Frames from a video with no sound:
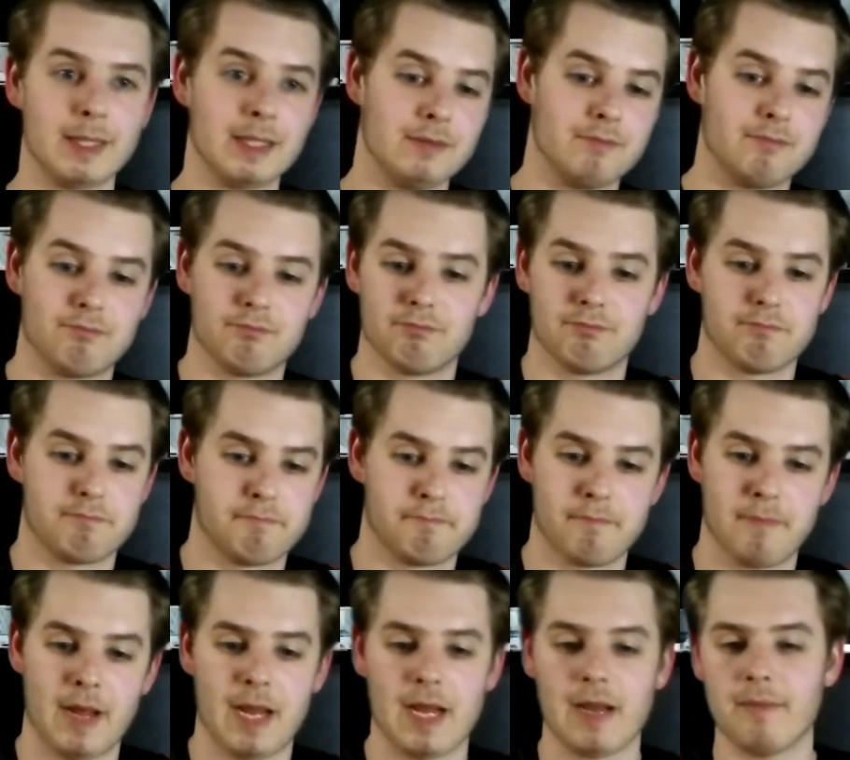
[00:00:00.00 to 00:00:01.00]

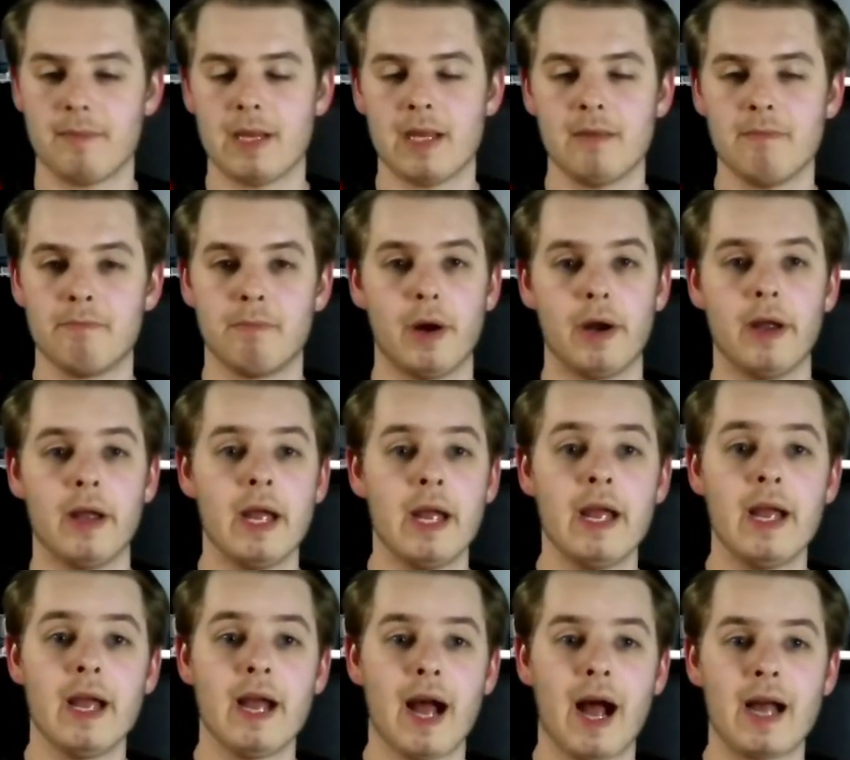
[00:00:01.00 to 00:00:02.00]
Maybe, but
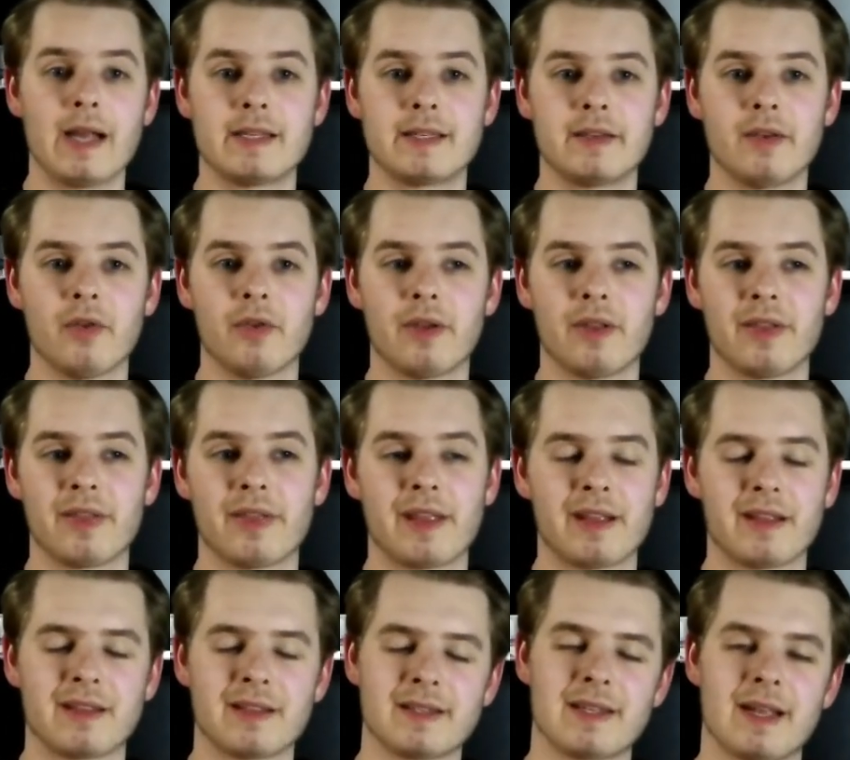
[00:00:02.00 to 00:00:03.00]
I still didn't think
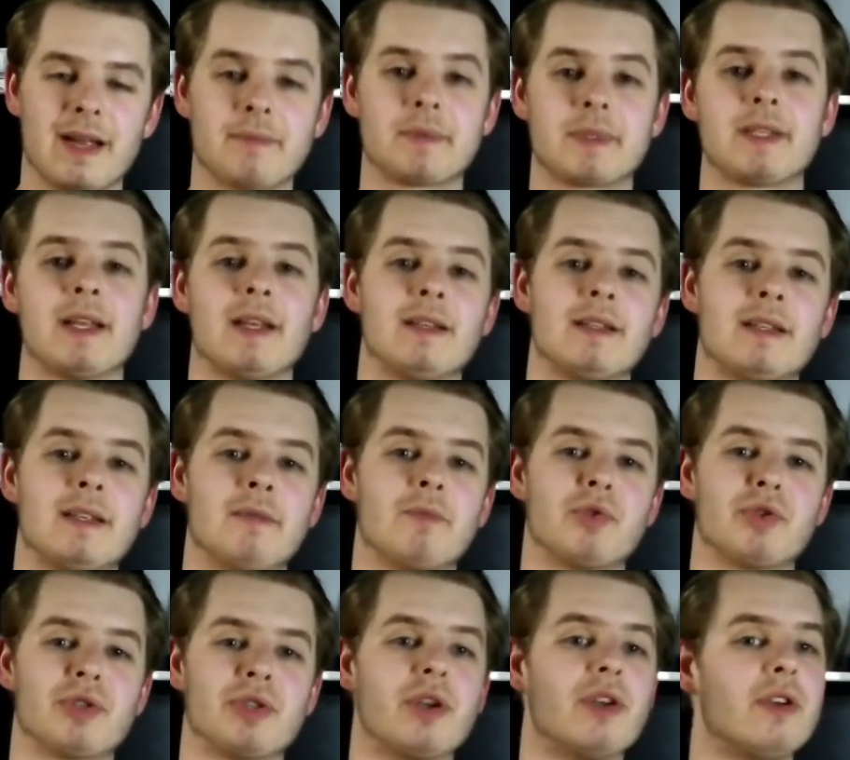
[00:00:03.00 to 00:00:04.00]
this App State team
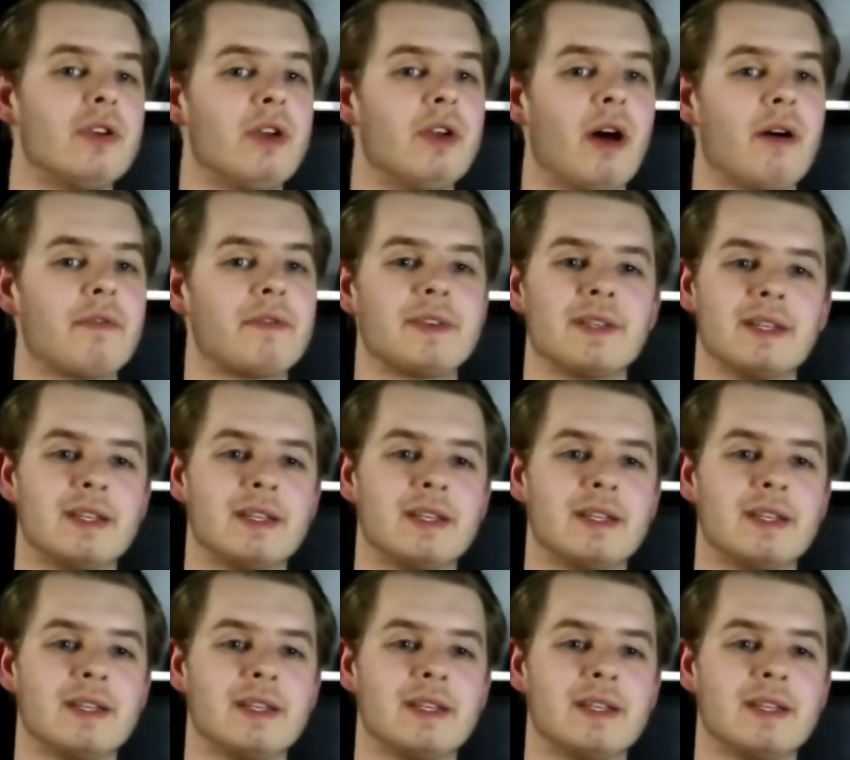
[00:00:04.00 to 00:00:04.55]
was good enough to